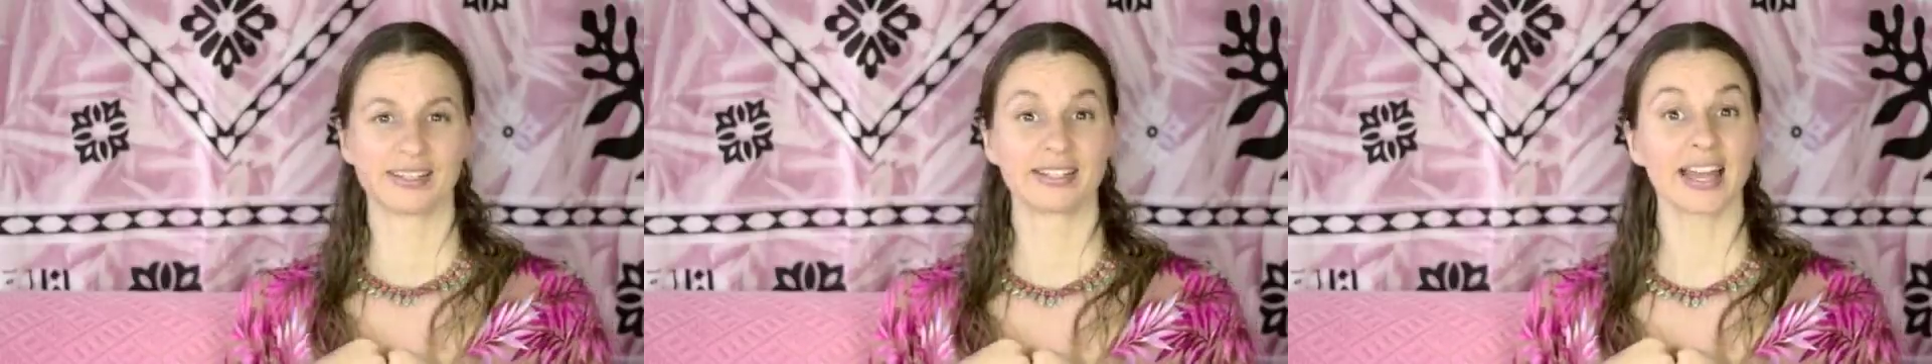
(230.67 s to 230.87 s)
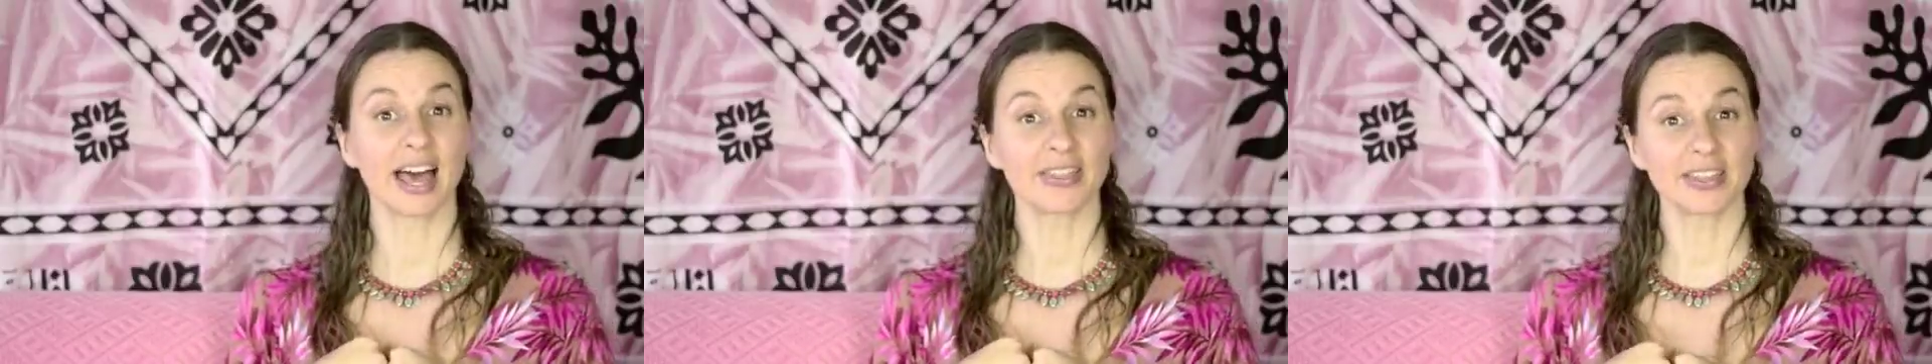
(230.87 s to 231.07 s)

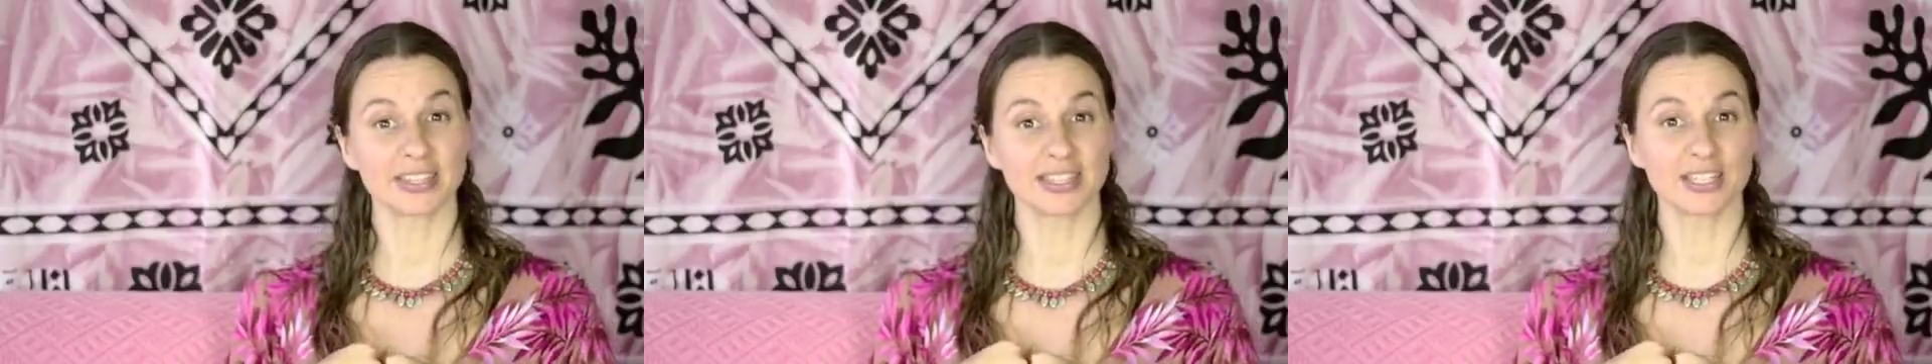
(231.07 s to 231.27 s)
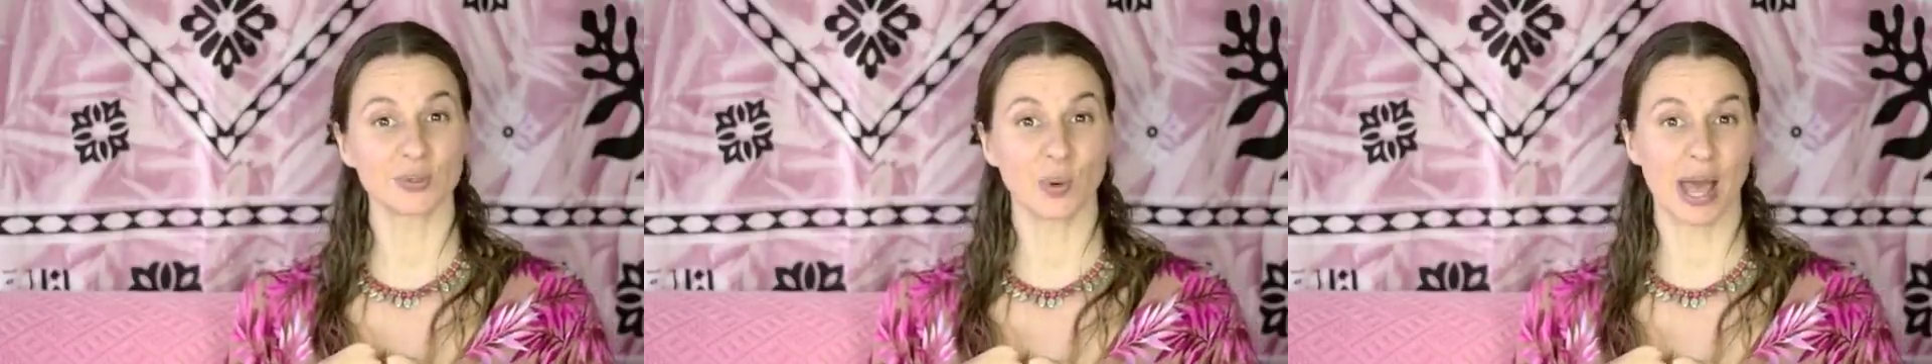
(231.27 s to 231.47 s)
Now,
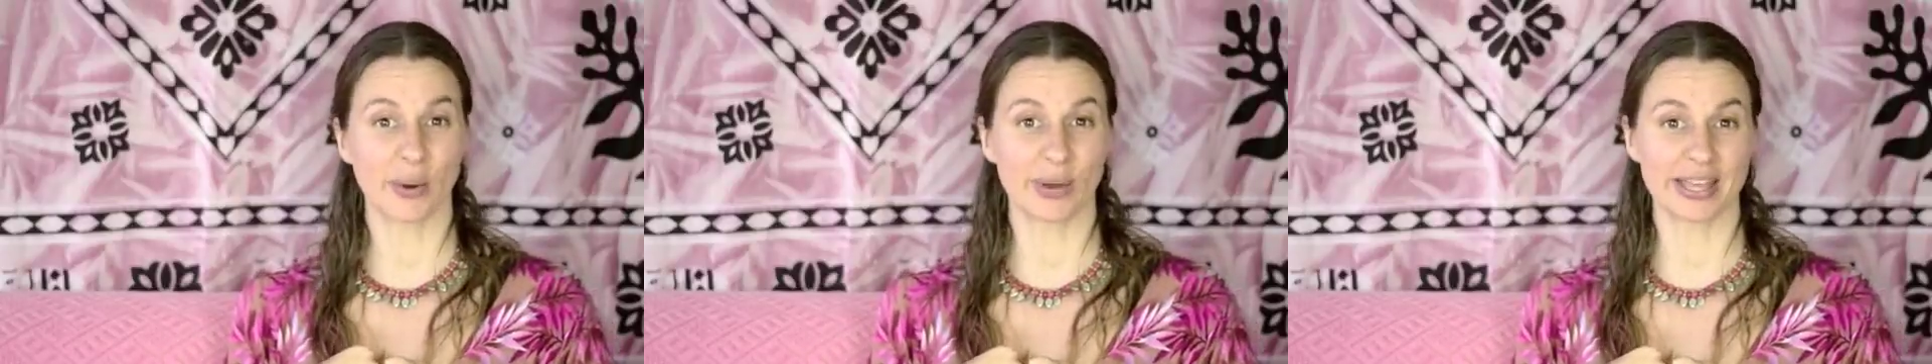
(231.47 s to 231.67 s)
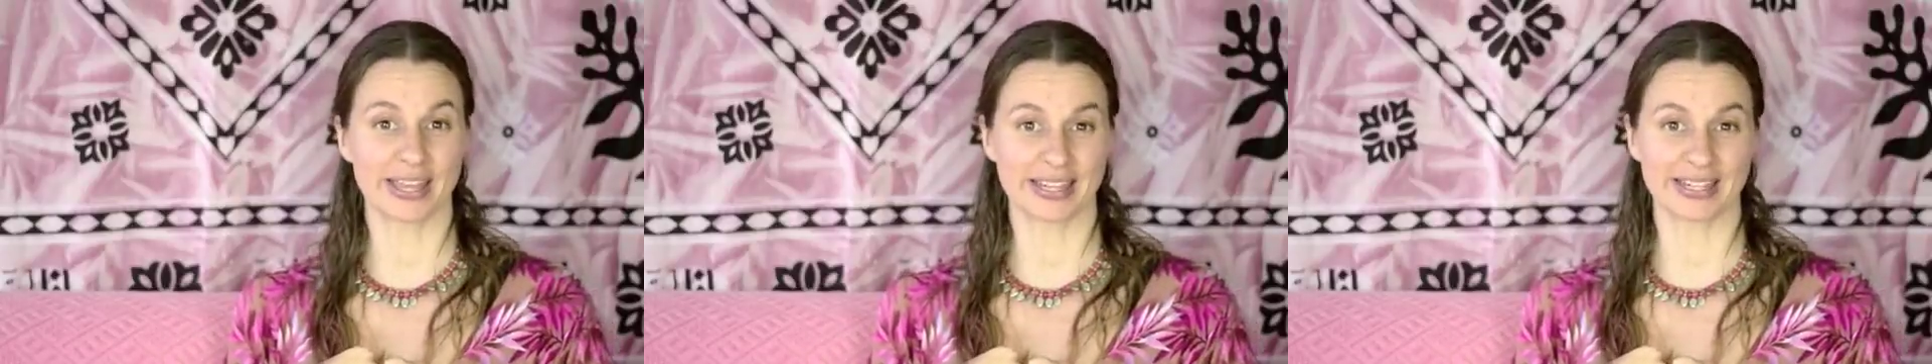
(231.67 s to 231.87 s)
this is where
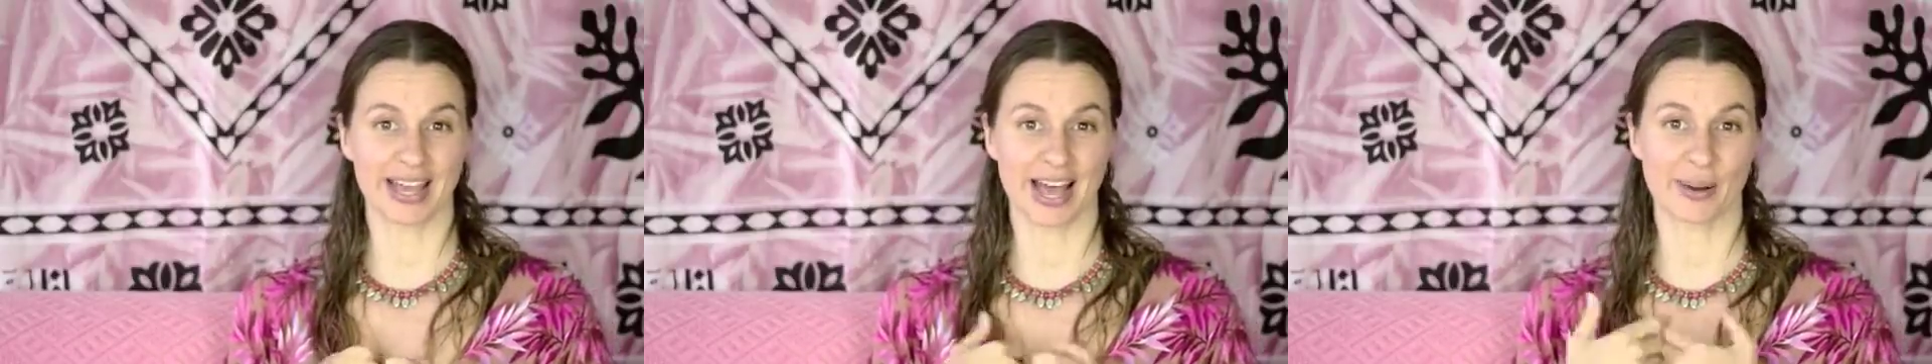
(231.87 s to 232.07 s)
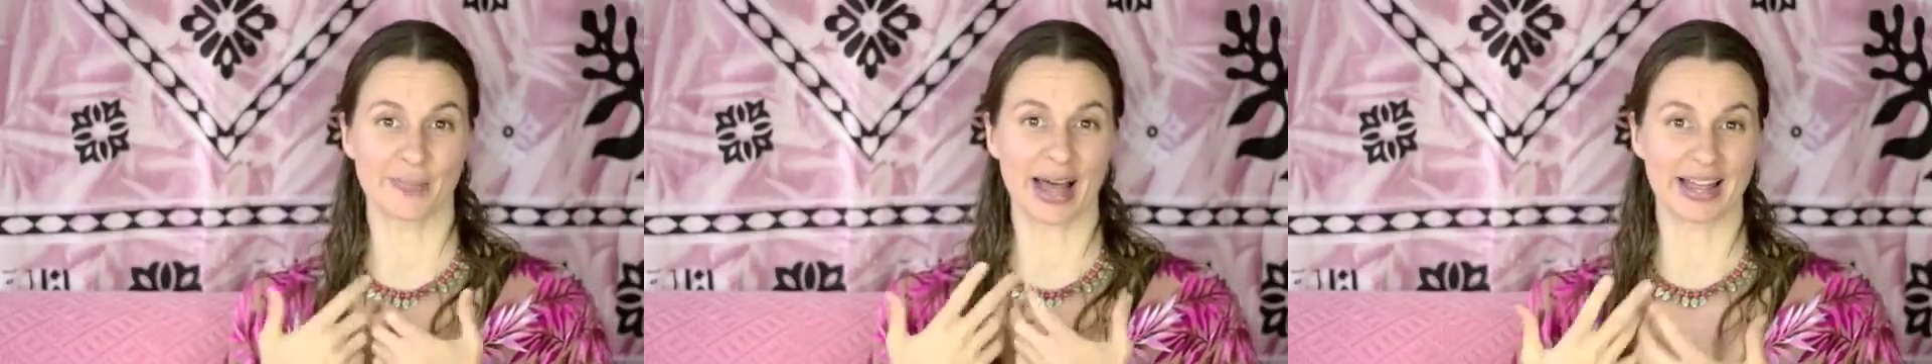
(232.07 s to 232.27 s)
we can
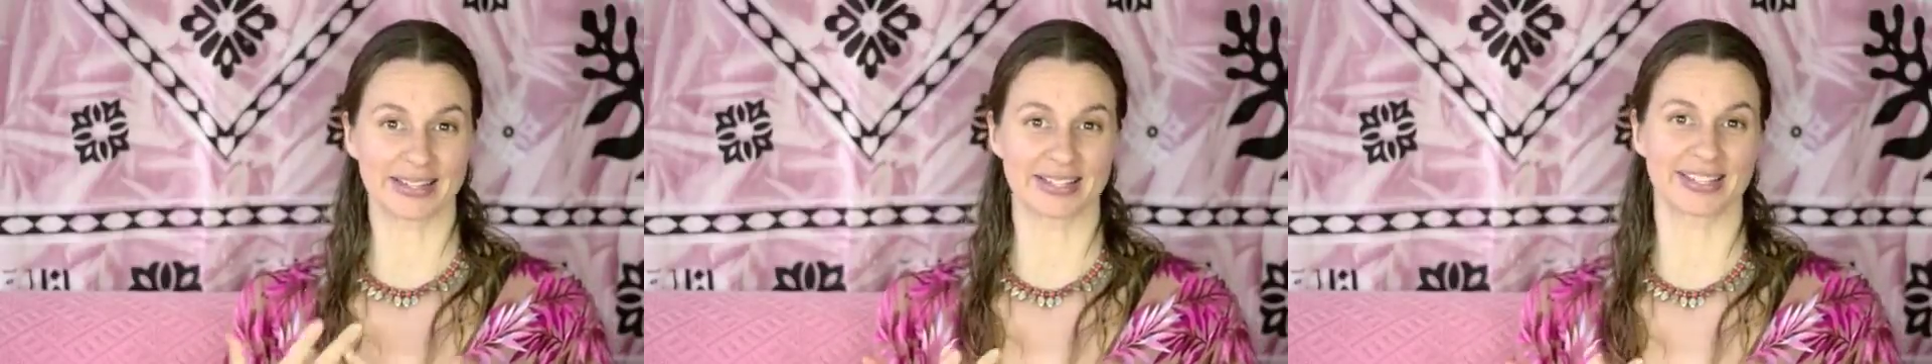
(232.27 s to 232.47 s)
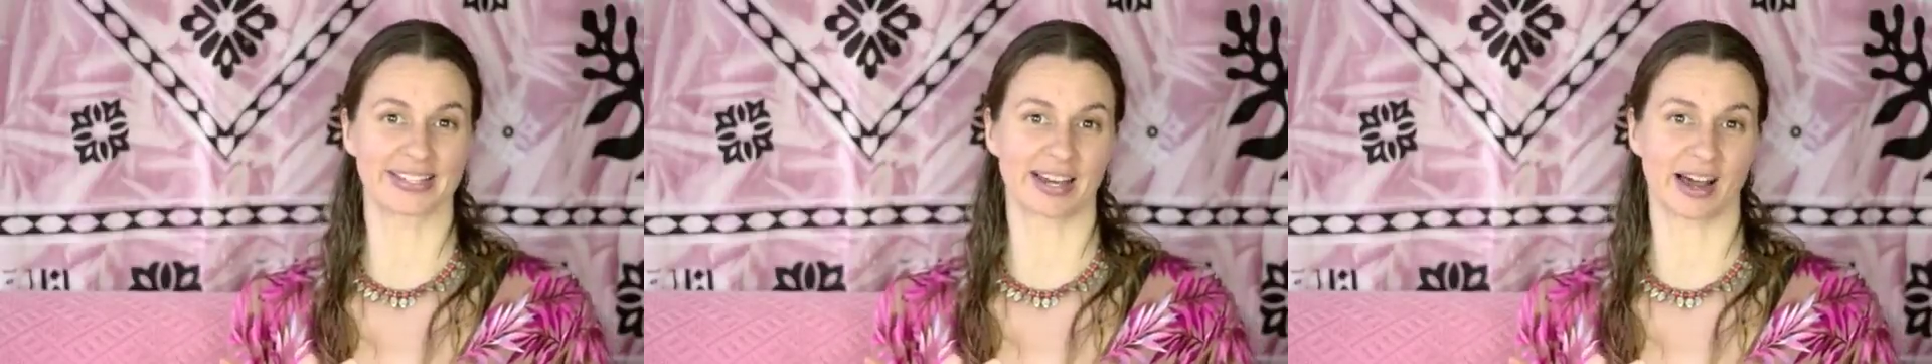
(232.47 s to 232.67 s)
come
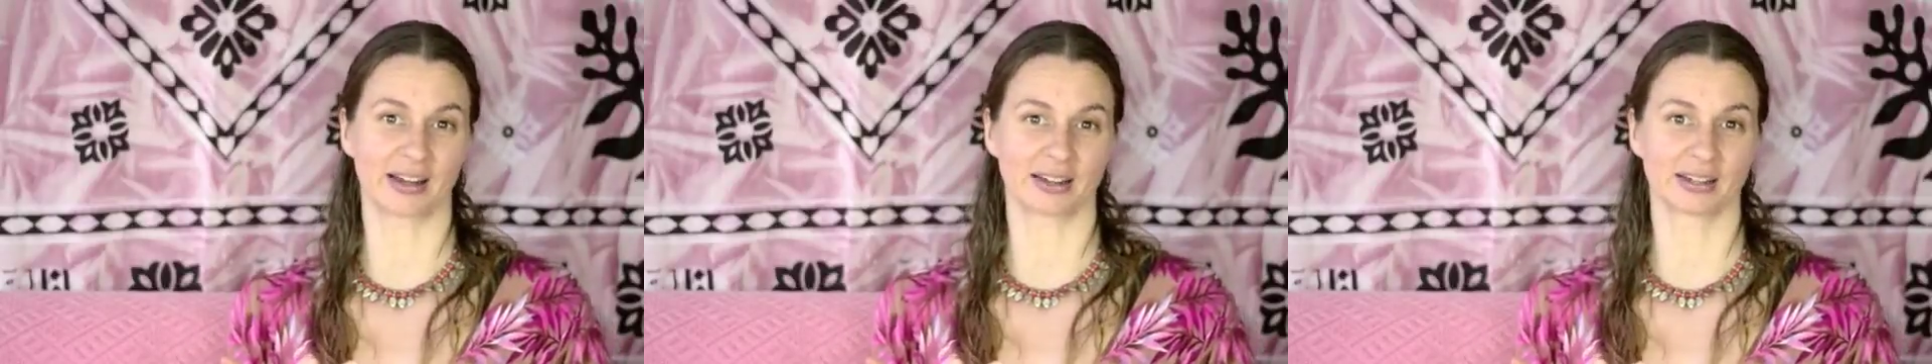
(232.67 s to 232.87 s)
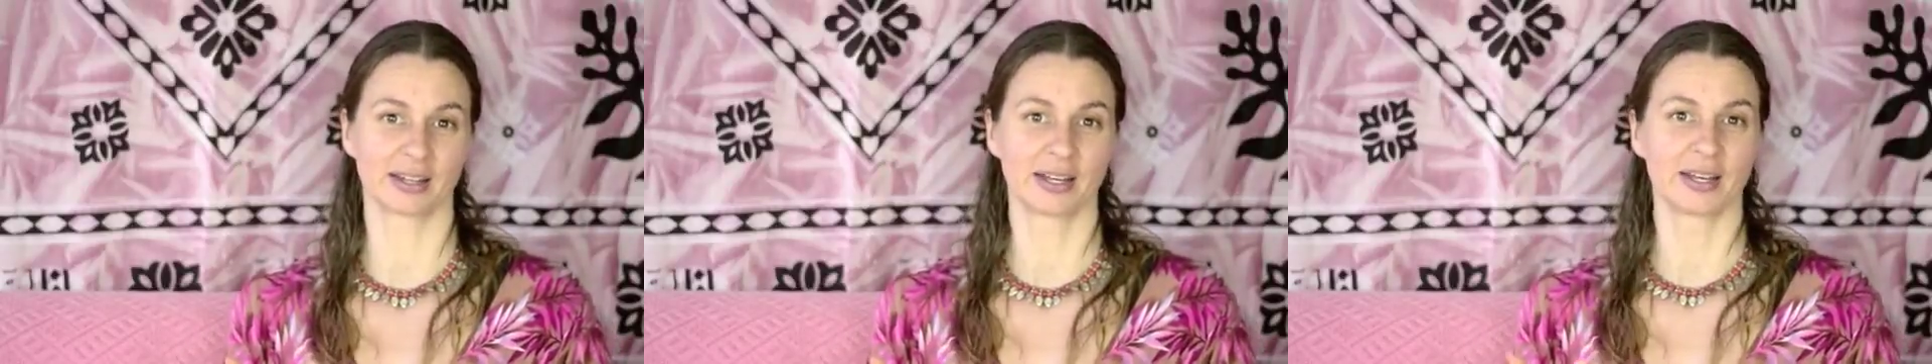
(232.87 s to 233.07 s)
unstuck,